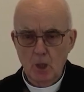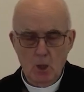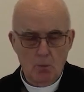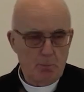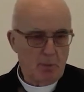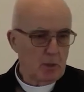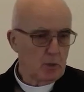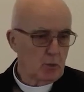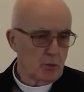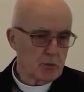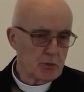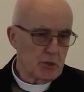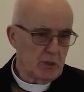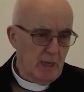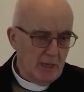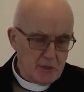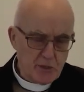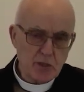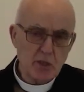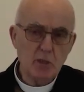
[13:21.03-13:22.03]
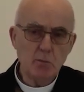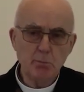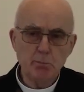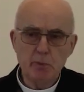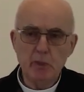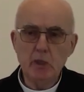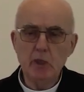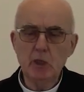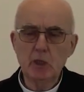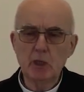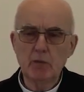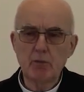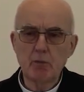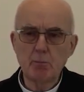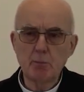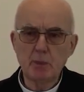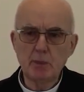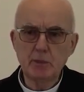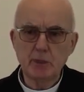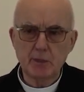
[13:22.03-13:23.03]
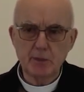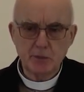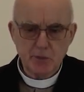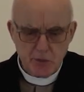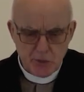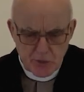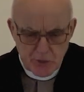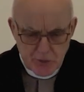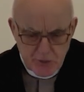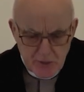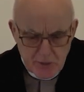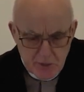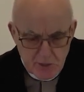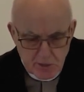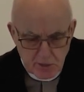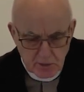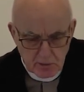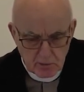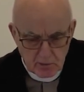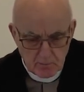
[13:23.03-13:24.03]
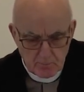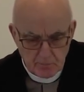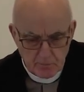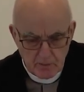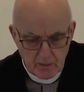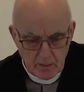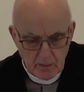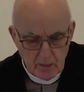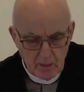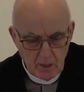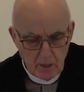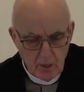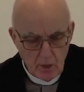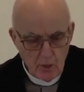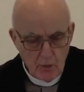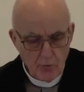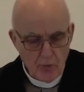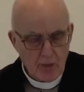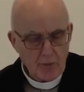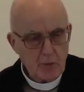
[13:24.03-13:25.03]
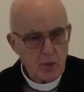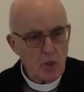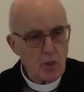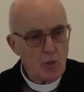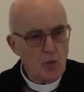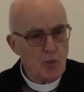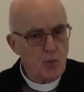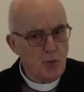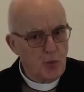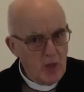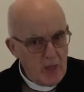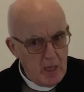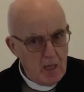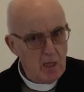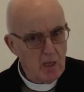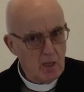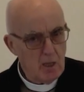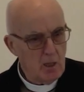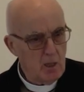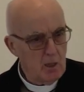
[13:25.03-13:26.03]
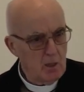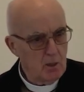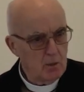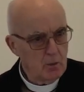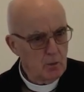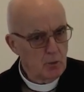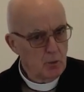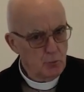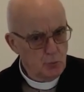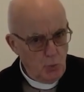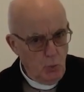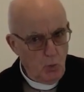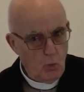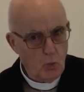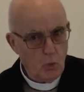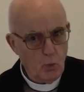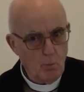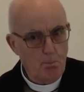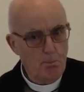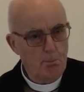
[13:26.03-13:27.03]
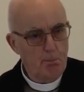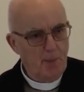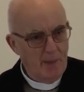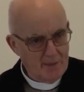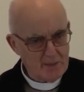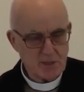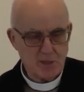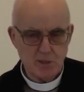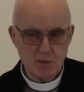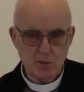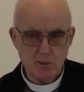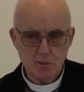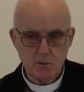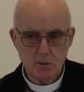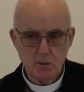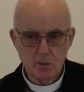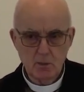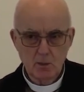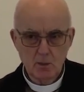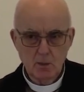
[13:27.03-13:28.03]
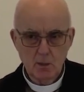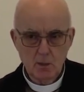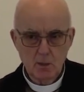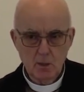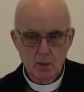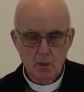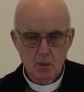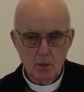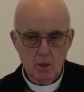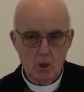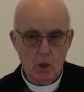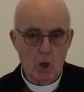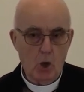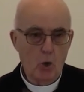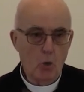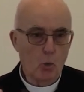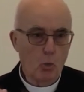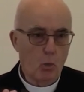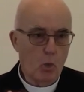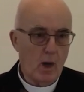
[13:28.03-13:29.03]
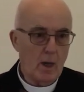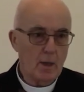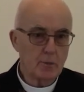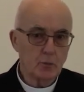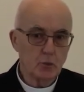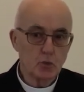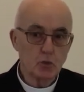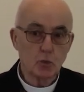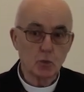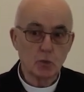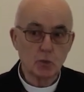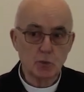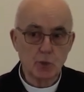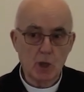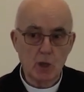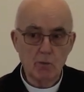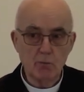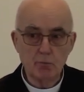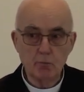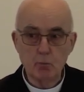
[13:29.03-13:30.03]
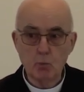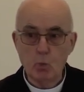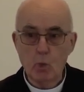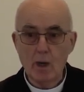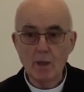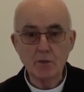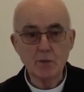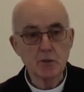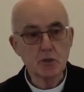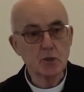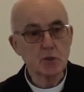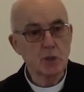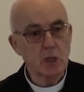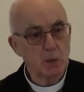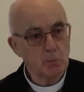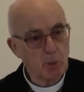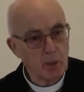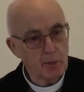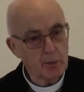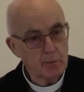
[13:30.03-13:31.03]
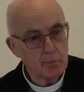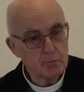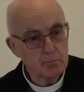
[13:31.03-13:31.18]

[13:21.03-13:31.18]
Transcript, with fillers: Because the SNP government are insisting that they know best how one should love one's neighbour.